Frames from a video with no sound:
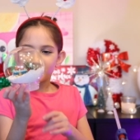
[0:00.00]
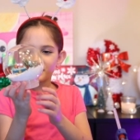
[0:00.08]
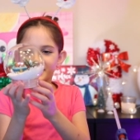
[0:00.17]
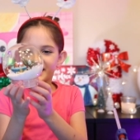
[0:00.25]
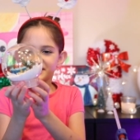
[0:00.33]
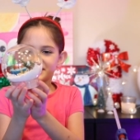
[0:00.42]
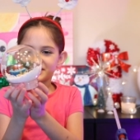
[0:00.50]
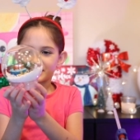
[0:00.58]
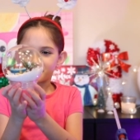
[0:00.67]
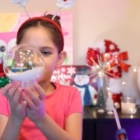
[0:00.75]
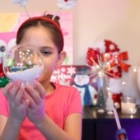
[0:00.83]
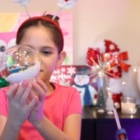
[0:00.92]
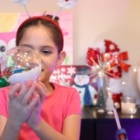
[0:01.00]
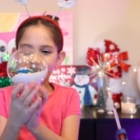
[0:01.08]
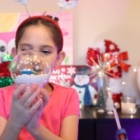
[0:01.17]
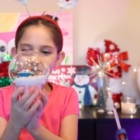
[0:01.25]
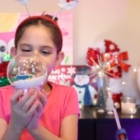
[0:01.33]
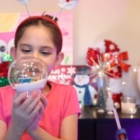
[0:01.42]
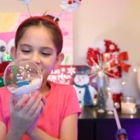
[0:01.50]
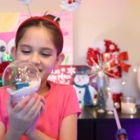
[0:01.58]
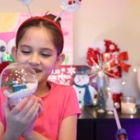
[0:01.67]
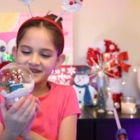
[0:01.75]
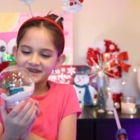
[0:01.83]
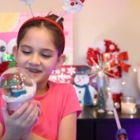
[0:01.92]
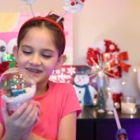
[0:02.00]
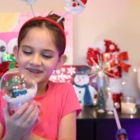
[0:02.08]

we had to dump a bit out and